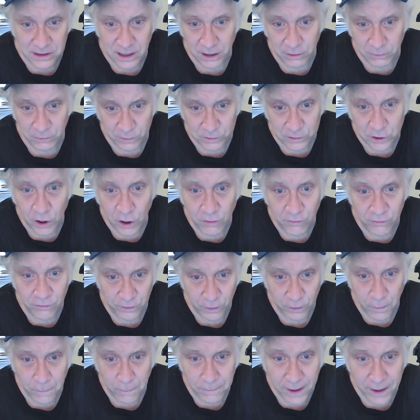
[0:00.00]
and said it was
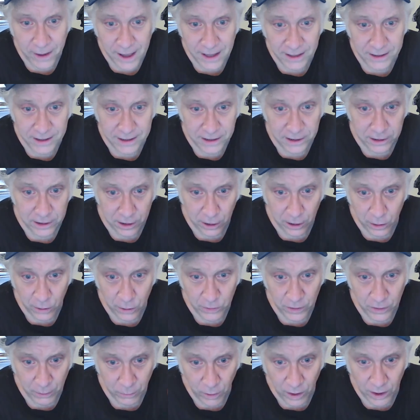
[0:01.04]
over a penny. You
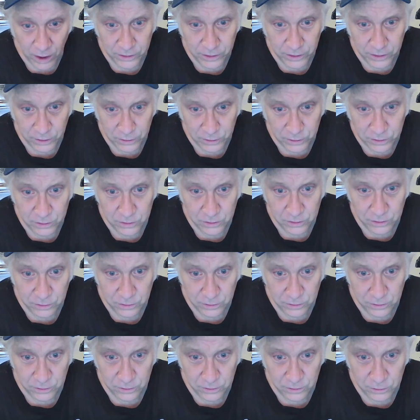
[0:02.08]
know, they want the
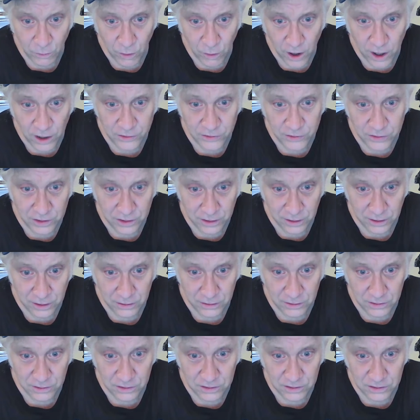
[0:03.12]

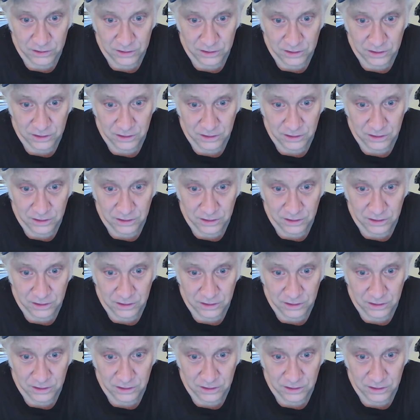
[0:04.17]
swastika